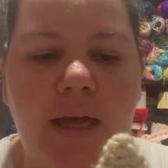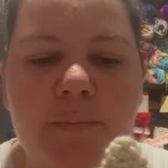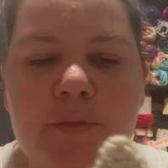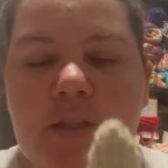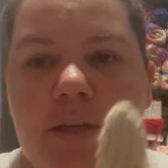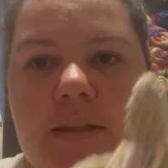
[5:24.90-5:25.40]

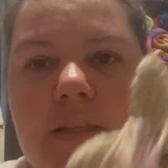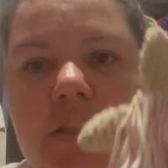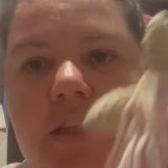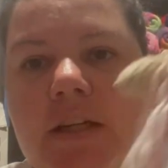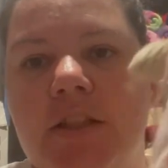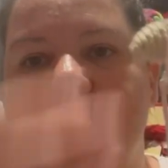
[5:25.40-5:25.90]
So I think
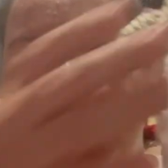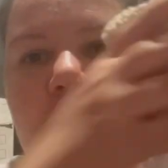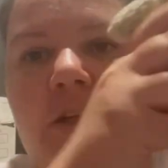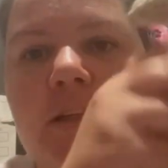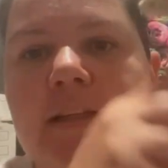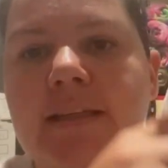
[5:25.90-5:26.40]
she actually made
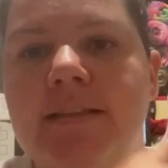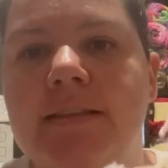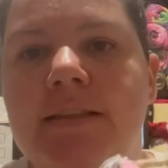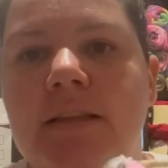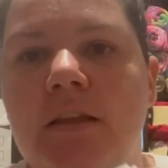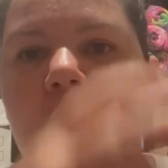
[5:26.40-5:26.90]
her
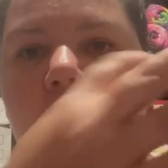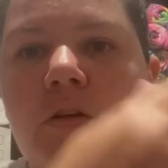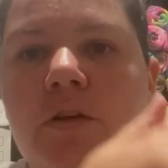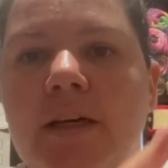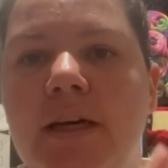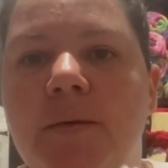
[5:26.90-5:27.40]
lengths
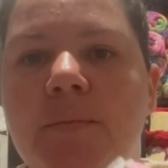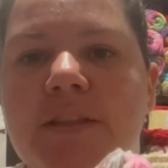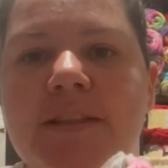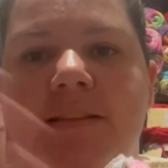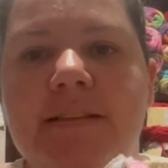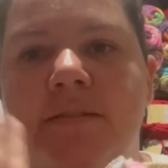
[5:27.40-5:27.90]
longer, but
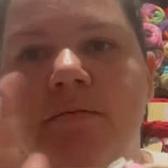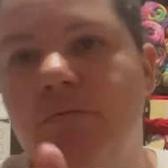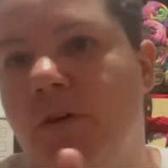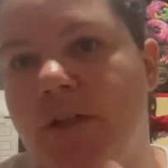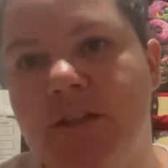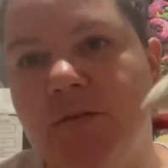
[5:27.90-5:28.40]
this
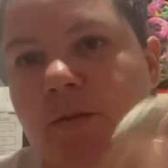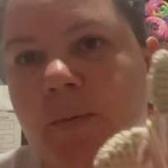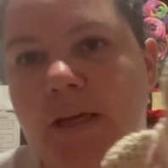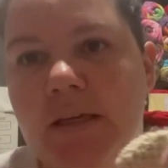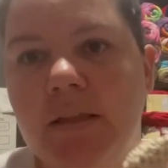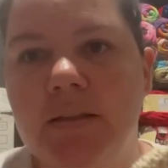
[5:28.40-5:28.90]
works for
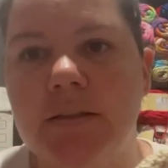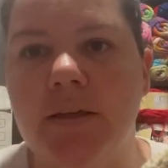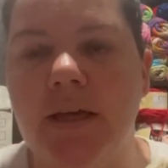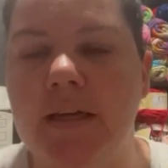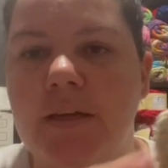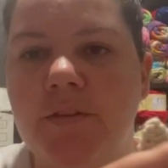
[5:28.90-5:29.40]
me. So,
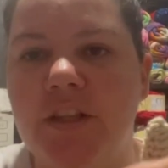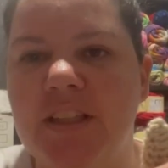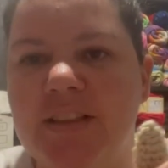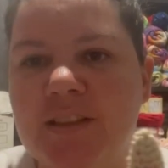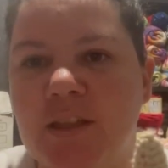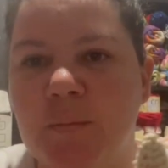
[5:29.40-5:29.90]
and
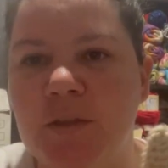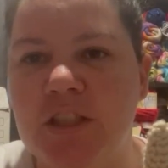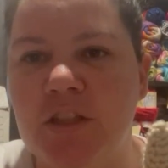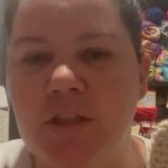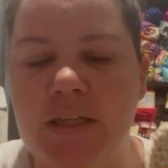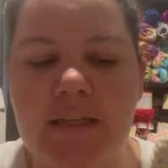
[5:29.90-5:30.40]
everything's going to be
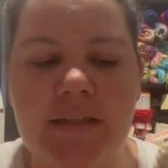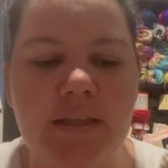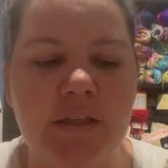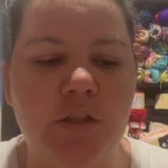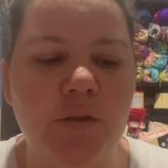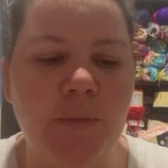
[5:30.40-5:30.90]
unique
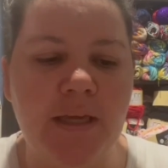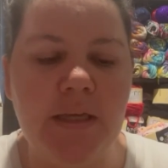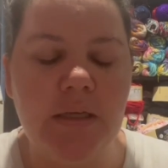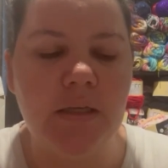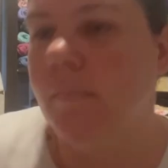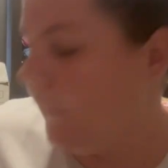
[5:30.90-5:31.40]
that you make.
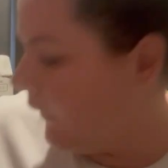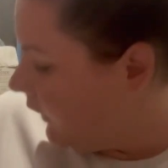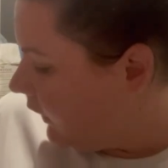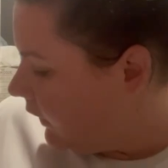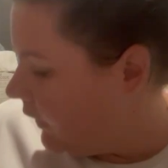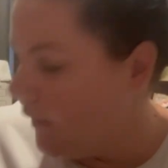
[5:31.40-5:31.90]

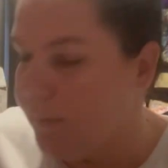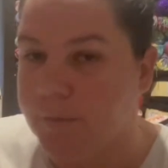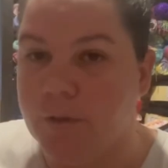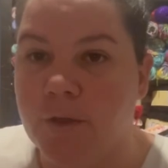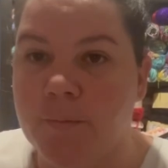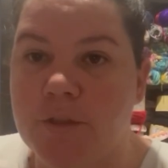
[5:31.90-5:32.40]
Oh
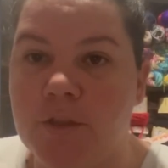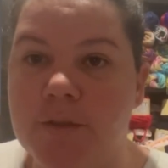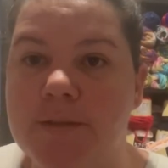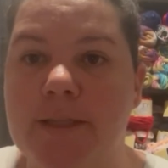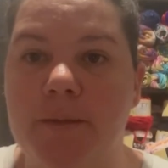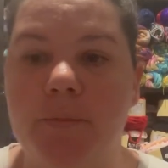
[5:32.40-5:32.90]
God, my
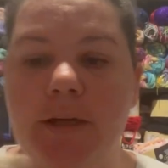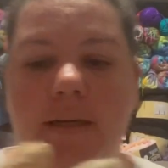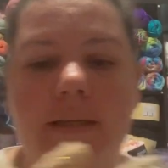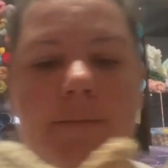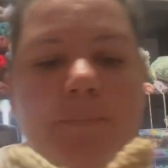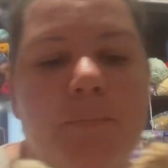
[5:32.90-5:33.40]
dogs keep
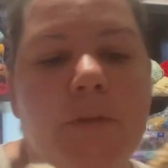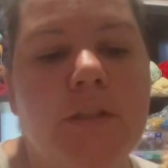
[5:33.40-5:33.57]
barking.